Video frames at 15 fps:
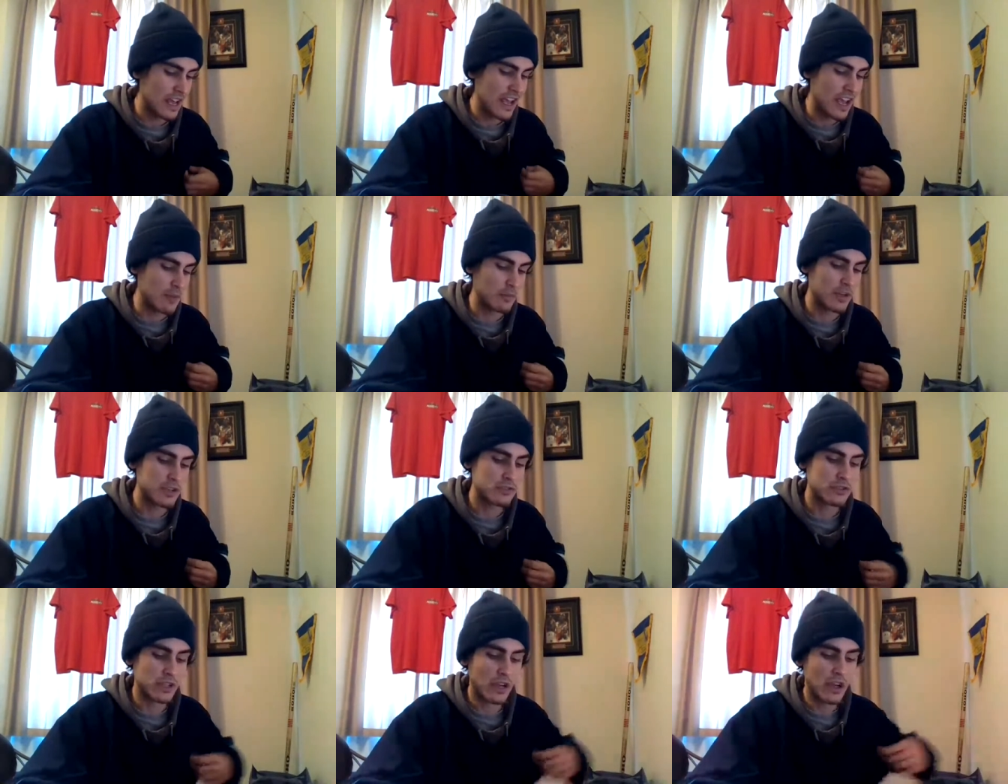And
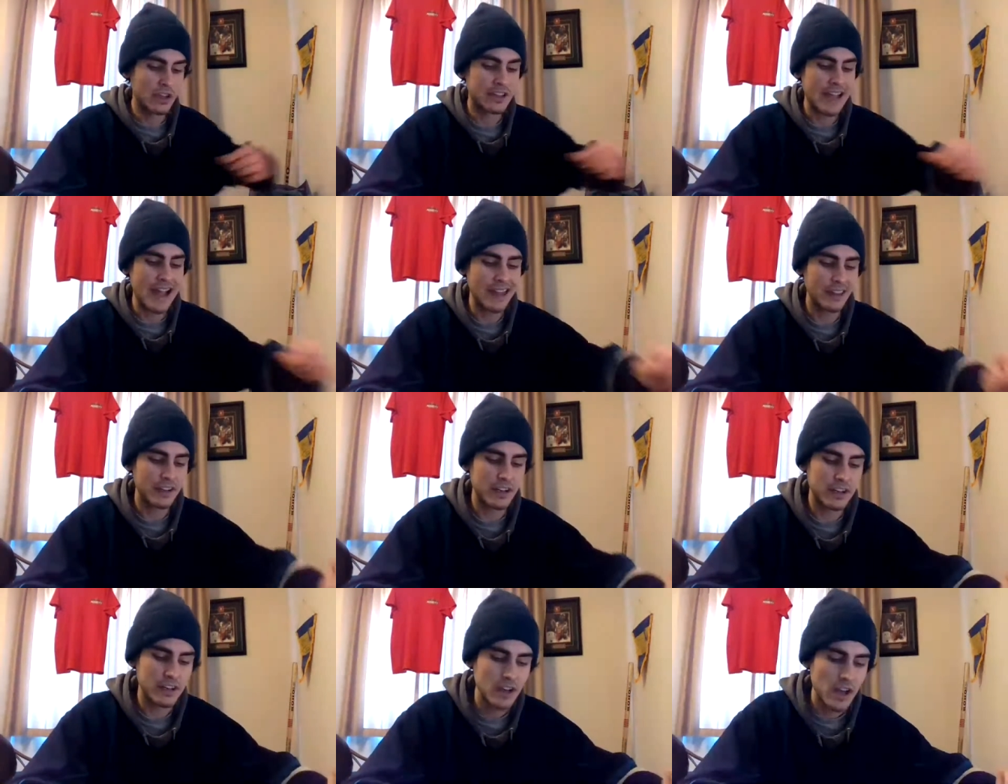Montreal,
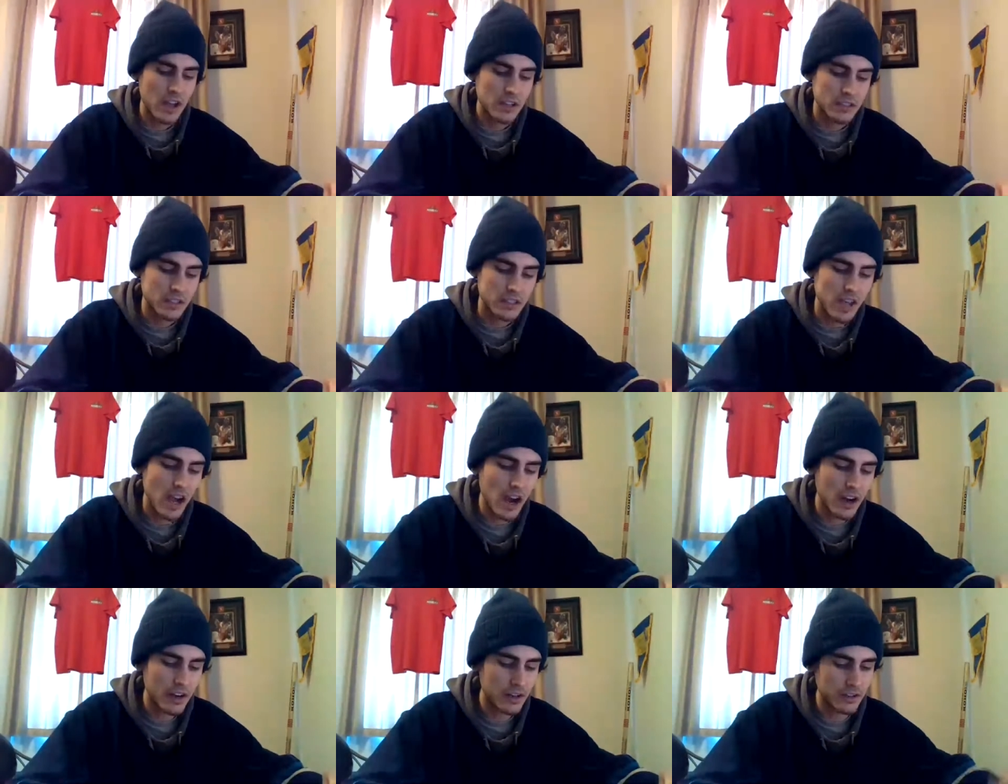Gallagher,
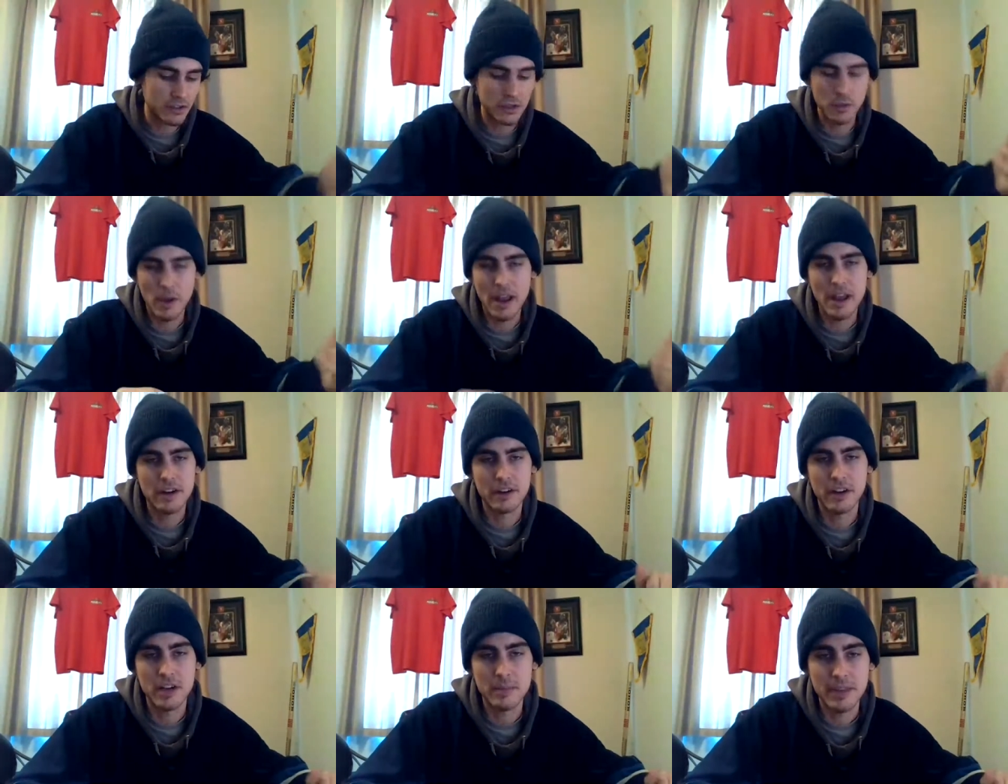Tatar, Drouin are
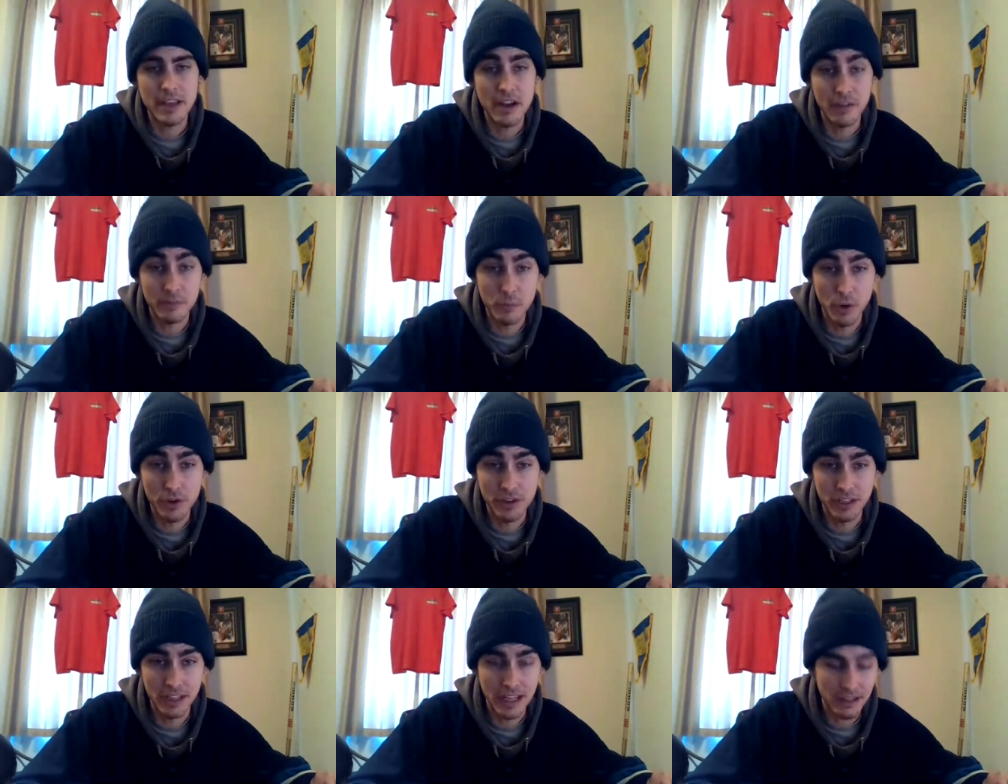going to be out more
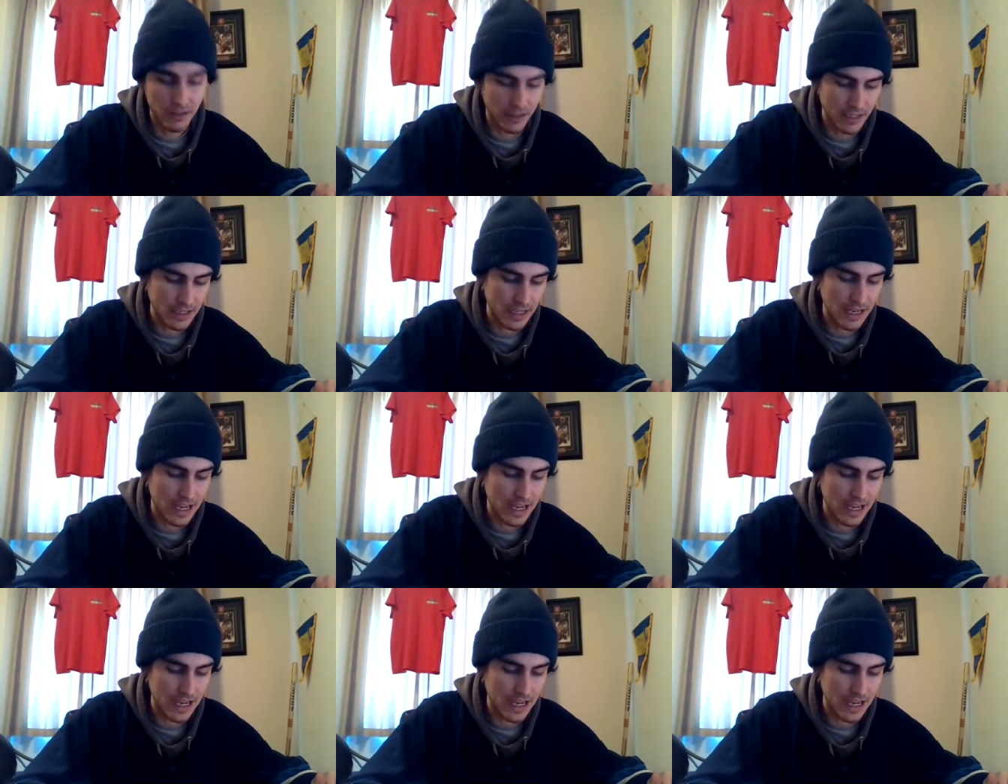than likely.